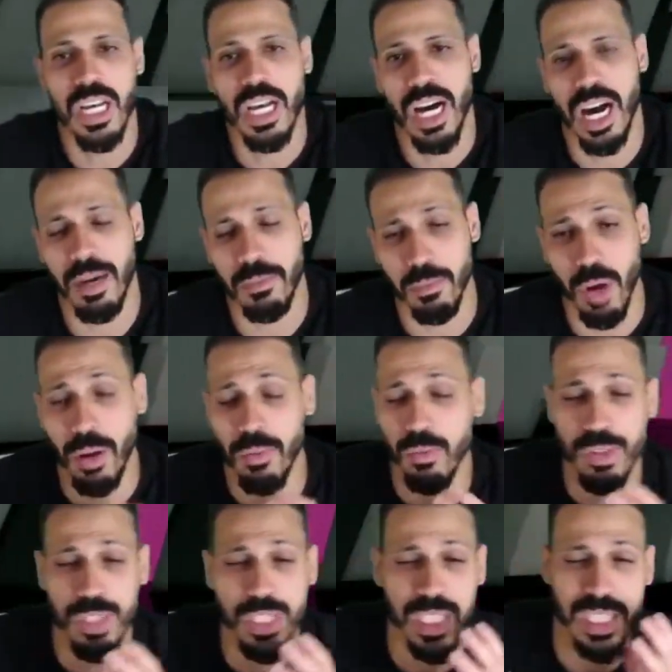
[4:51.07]
I'm,
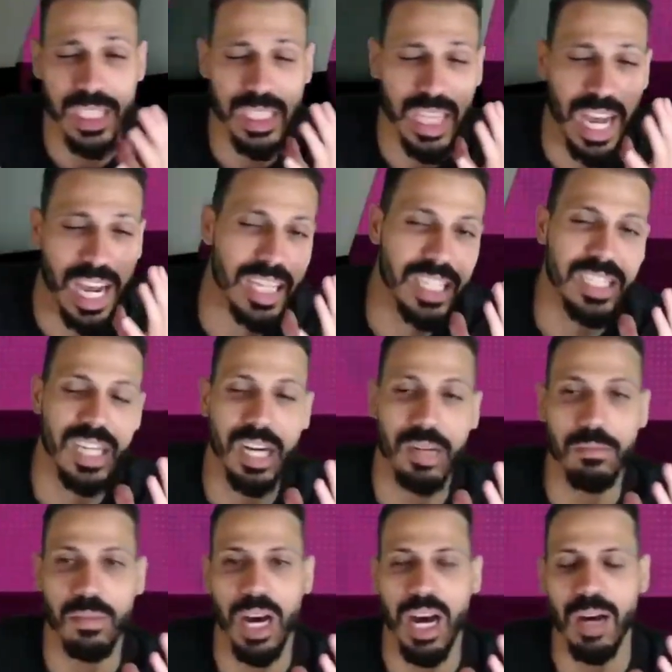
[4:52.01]
I'm really tired.
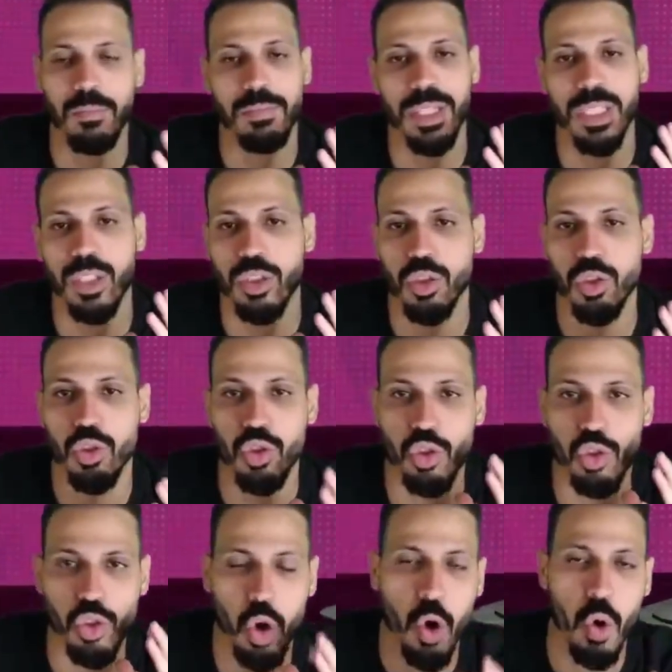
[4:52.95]
I'm, I've been
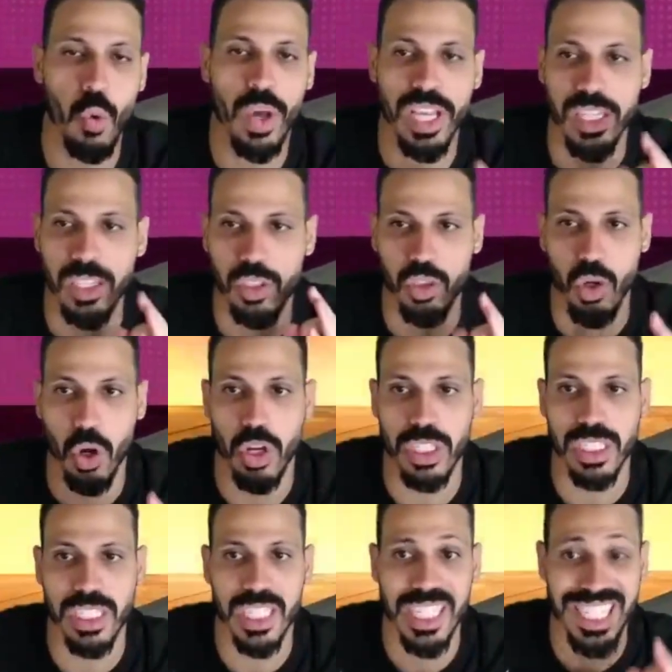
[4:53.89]
so
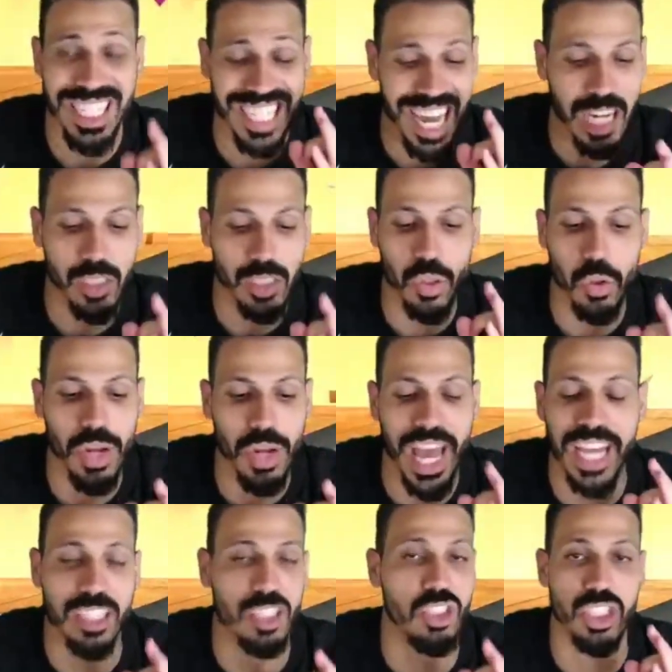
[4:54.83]
exhausted. Y'all don't
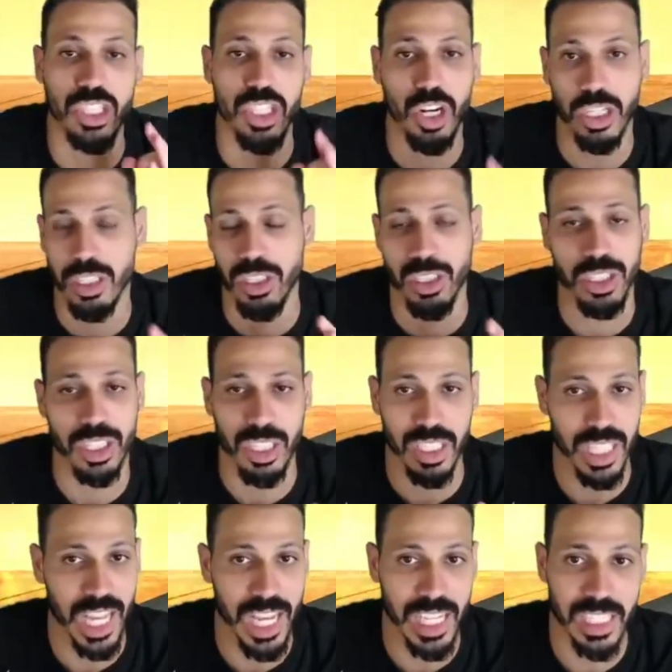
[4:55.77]
actually
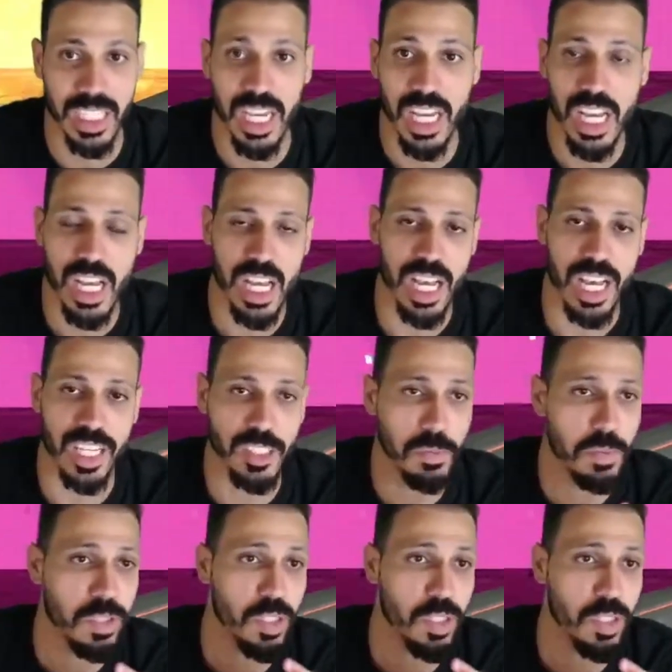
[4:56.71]
understand. It's been